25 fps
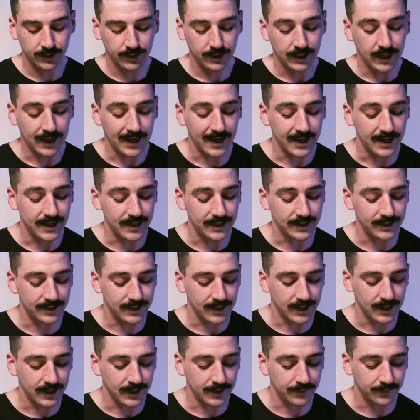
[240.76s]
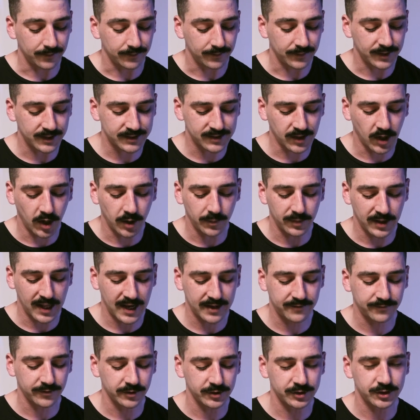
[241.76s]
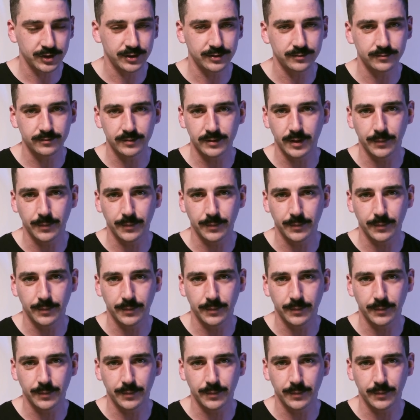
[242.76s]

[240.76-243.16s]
And this all black version